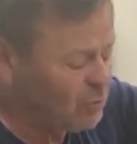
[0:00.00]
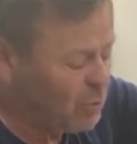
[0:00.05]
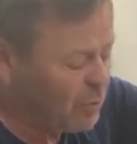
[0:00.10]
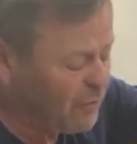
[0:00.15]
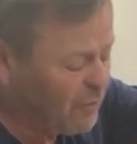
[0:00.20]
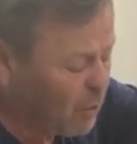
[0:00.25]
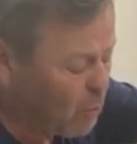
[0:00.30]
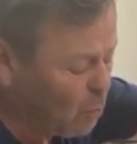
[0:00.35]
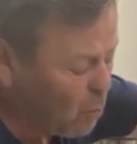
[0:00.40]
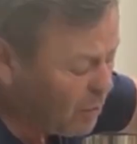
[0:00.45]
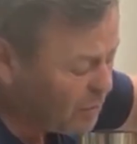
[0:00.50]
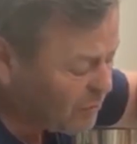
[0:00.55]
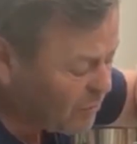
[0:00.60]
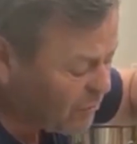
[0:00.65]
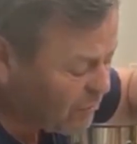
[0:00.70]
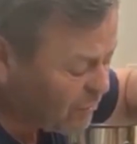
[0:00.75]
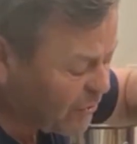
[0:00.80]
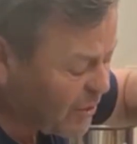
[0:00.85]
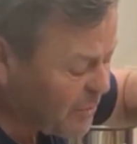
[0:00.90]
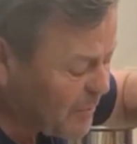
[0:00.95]
We've got 1 and
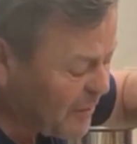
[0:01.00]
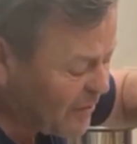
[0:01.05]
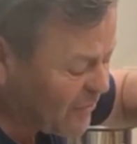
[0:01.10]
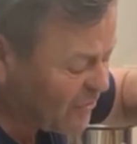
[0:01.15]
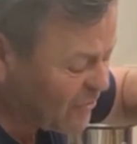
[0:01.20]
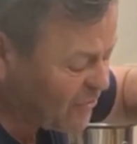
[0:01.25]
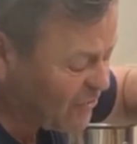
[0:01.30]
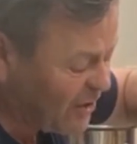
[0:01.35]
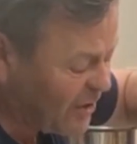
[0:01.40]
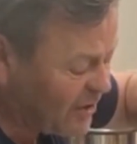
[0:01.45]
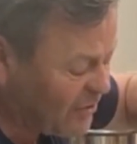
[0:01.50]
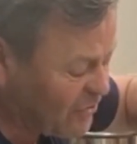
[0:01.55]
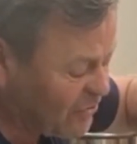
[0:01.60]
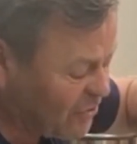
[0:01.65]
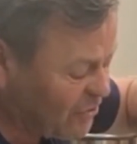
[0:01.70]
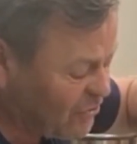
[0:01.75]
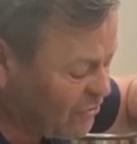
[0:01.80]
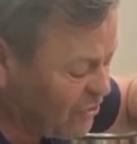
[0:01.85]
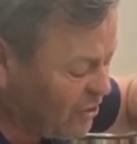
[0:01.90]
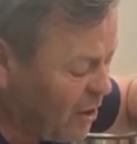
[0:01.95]
3 meter
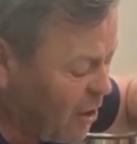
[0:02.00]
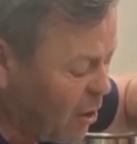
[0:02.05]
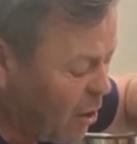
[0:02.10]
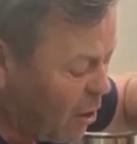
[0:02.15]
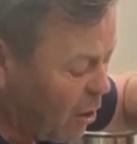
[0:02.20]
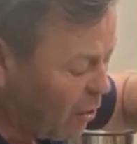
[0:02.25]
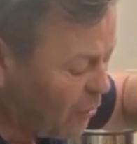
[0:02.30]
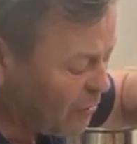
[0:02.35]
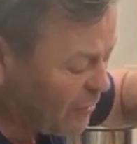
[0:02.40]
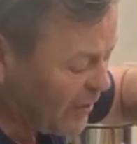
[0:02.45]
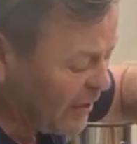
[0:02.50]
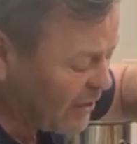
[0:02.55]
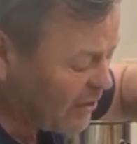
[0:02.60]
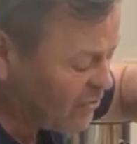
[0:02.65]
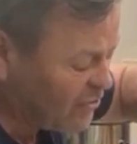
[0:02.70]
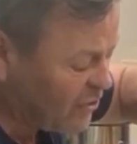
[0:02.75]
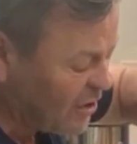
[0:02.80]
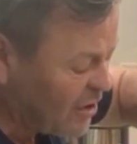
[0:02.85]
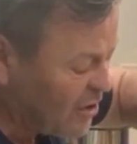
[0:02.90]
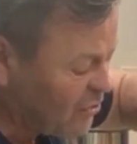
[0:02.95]
sizes on
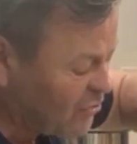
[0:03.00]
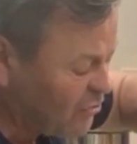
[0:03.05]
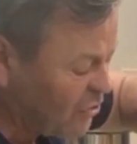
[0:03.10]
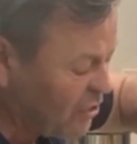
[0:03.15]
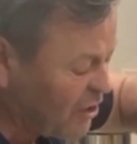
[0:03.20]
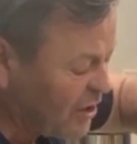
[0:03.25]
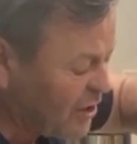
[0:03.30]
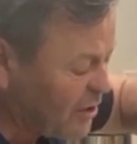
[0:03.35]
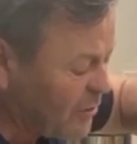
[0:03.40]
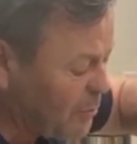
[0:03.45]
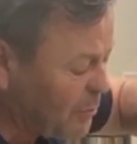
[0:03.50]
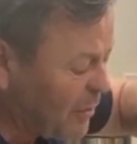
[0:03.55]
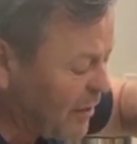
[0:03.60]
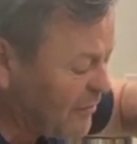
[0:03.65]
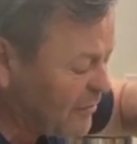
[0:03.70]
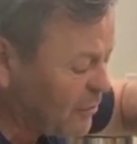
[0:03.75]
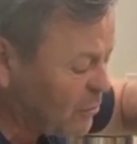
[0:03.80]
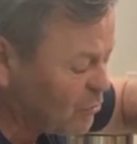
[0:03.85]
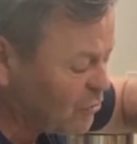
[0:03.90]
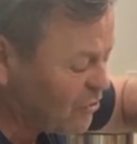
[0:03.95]
these, so you can buy
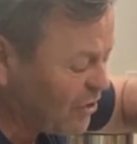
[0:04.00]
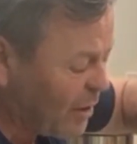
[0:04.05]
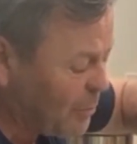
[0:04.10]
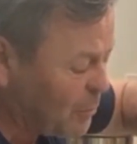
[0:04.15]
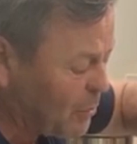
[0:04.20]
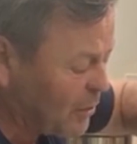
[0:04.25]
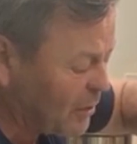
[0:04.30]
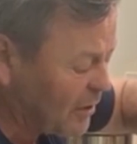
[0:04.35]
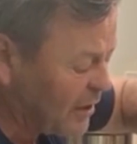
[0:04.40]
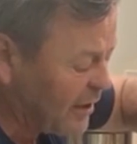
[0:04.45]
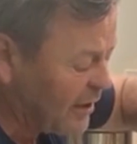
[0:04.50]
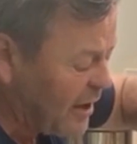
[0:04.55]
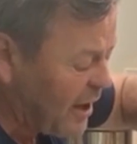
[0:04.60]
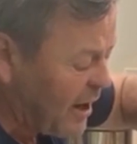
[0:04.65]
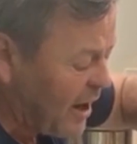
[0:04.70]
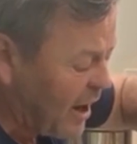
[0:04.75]
those separately,